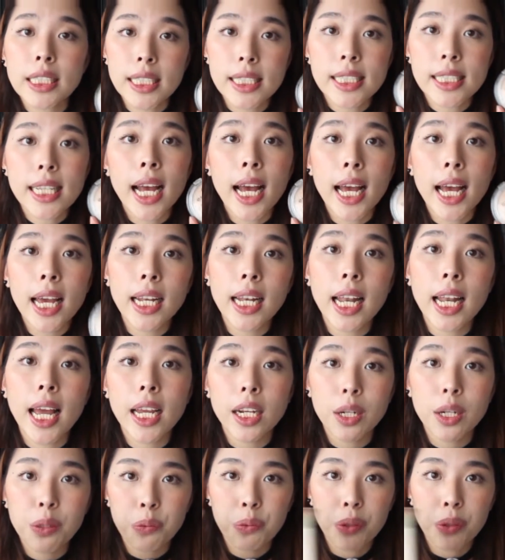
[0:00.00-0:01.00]
this
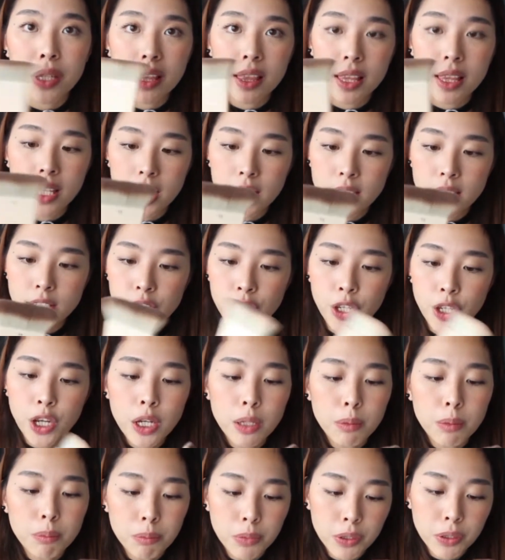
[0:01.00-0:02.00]
highlighter with this
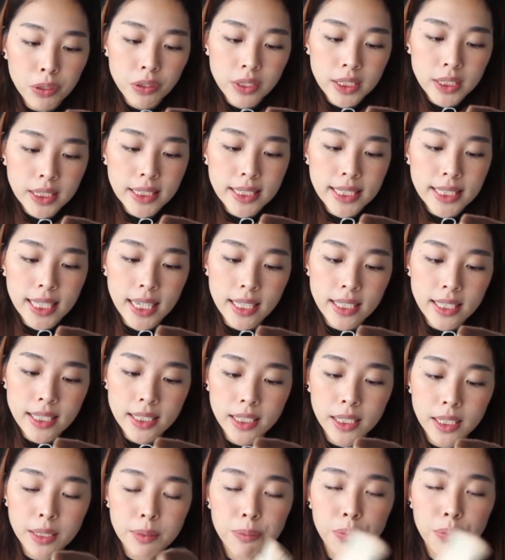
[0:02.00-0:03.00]

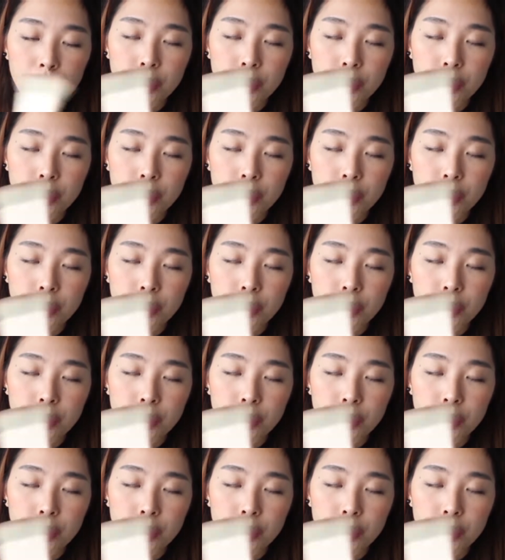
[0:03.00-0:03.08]
multitasking